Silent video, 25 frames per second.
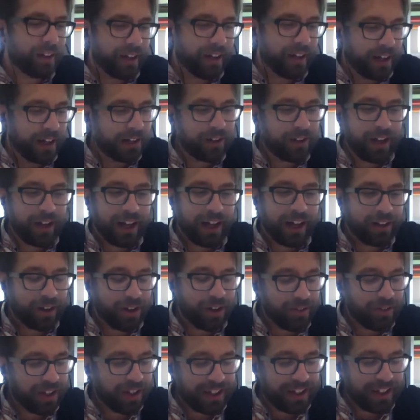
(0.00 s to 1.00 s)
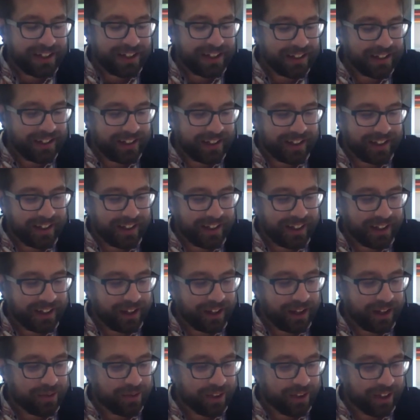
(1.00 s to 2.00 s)
I love that idea, and I
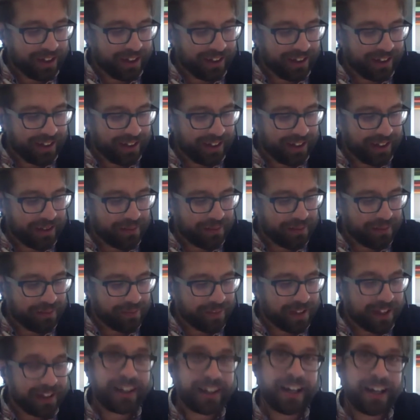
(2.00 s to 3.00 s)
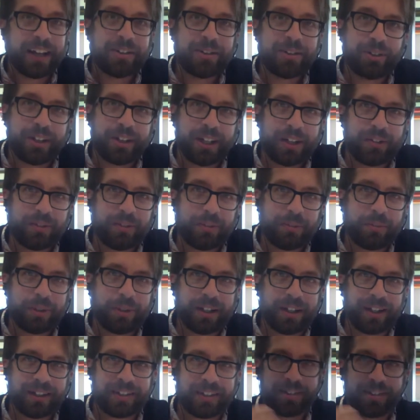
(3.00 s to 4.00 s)
love that again, you can even
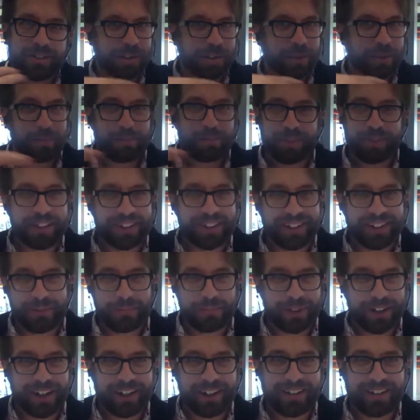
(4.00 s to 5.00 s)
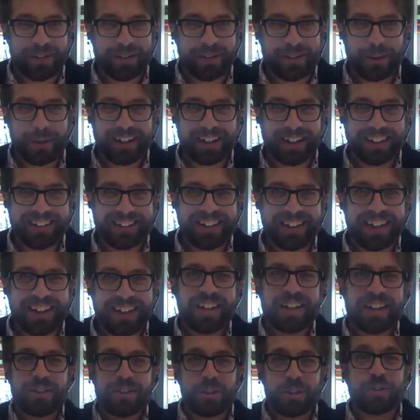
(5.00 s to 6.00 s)
be just completely blunt about it.
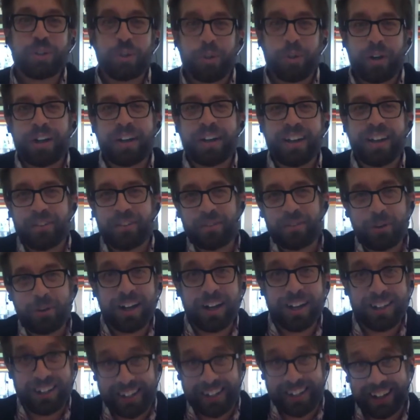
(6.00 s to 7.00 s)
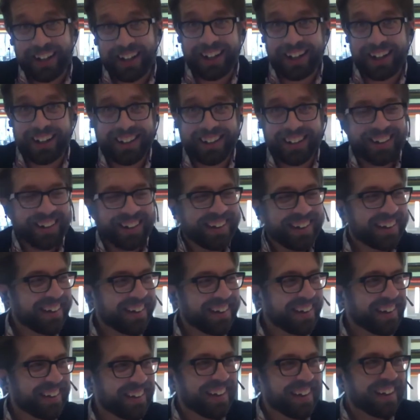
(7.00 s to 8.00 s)
So if you write a guide,
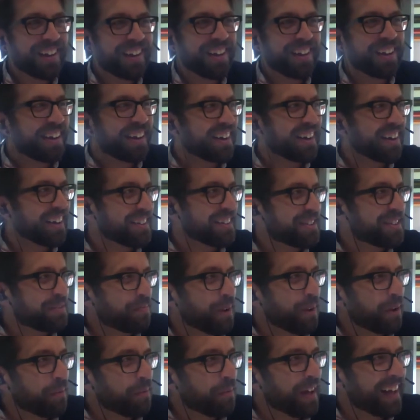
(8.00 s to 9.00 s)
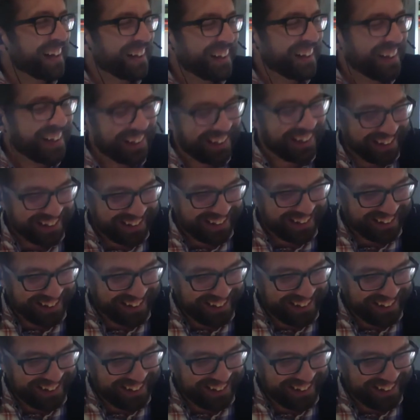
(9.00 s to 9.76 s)
like a small like a